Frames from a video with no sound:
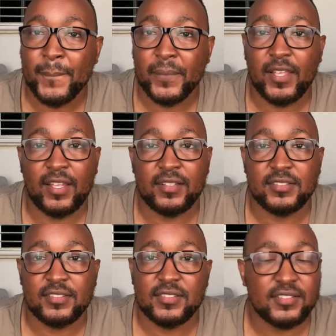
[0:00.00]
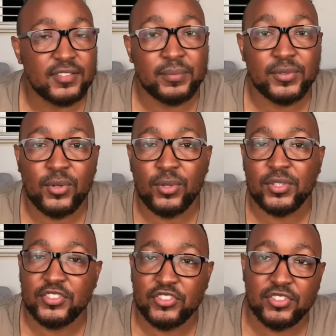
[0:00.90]
And the simple call is
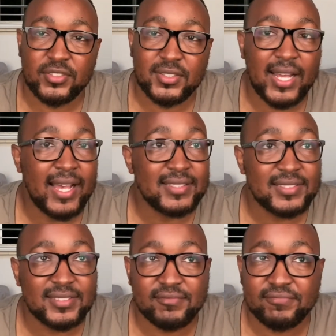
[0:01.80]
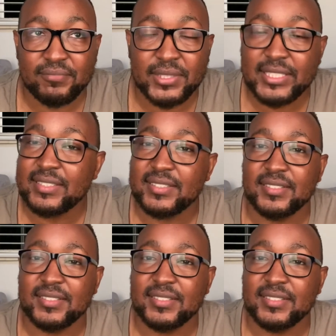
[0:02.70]
just, guys, please